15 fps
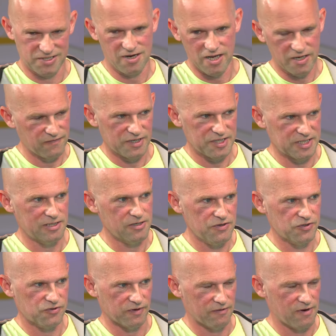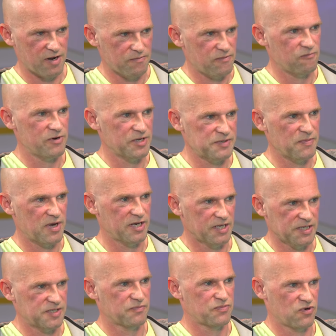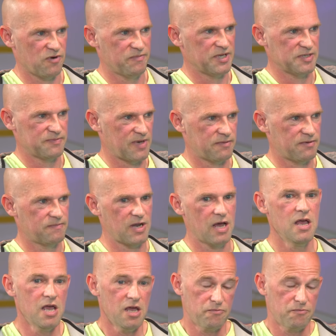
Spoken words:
kind of is illusory, right? What is money? It's a promise, blah blah blah.